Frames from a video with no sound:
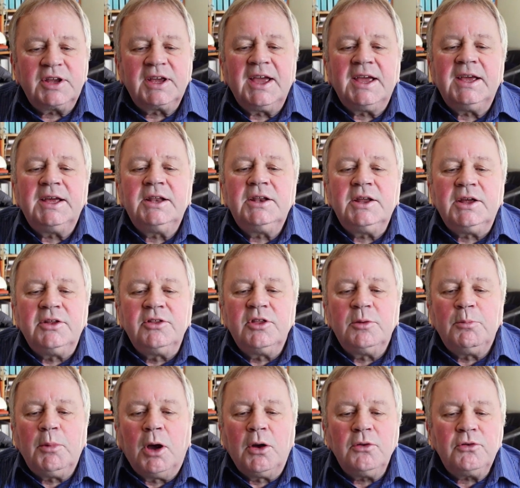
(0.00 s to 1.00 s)
again in the
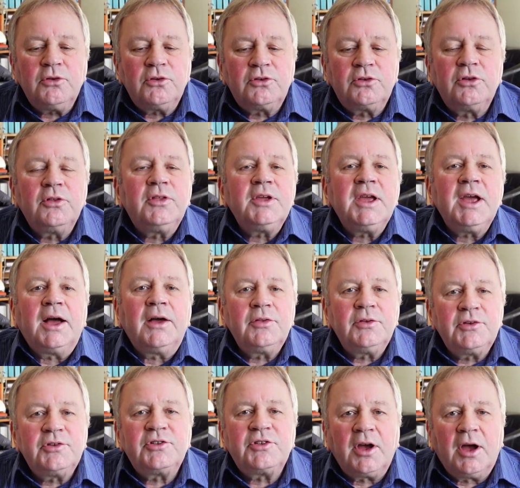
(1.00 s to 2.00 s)
boat to the other
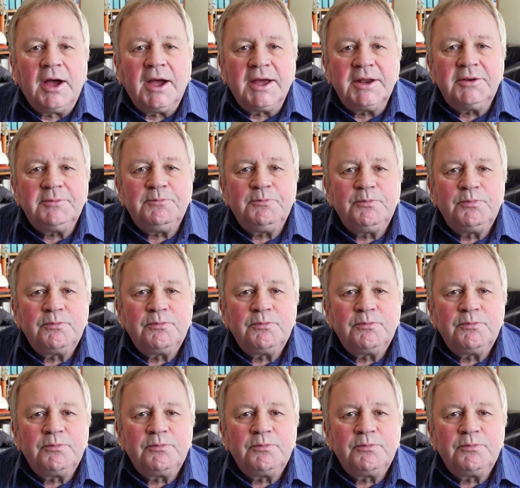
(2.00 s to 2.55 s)
side,